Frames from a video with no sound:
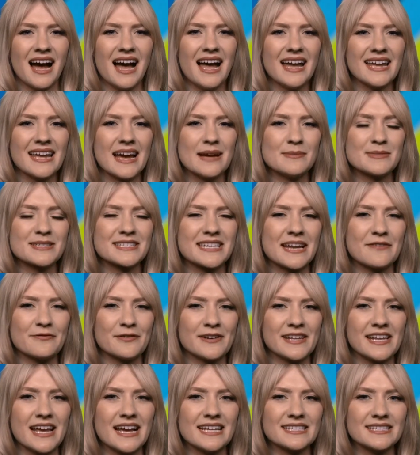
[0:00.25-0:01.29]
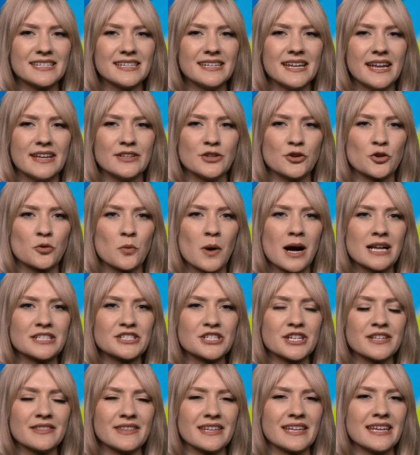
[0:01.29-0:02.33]
Hi, I'm Stephanie Essin, and you're
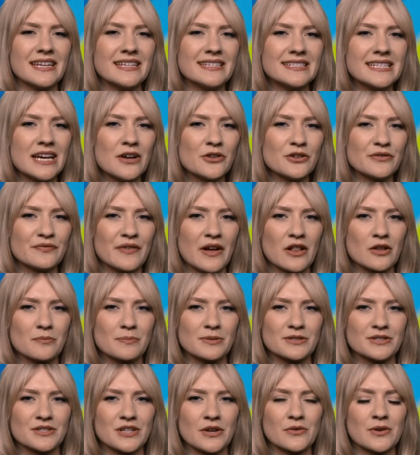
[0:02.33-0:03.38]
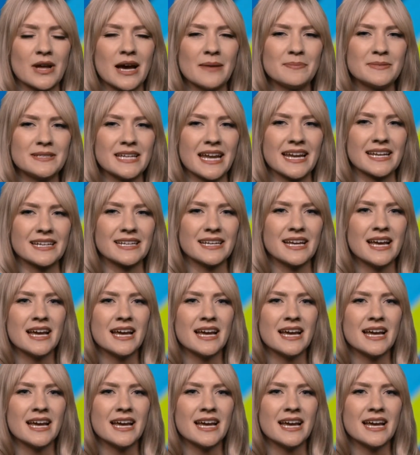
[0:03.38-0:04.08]
watching the Intel Developer Zone Update.